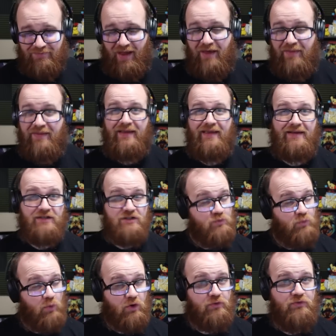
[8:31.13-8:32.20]
I think it is
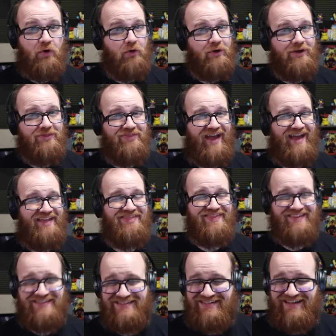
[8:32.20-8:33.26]
worth noting that
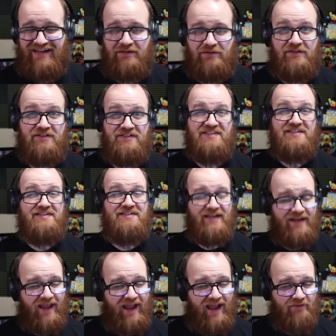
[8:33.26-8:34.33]
this deck list
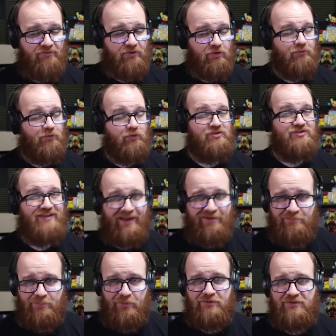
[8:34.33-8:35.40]
did have an over
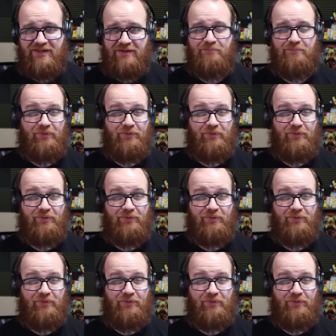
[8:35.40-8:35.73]
10%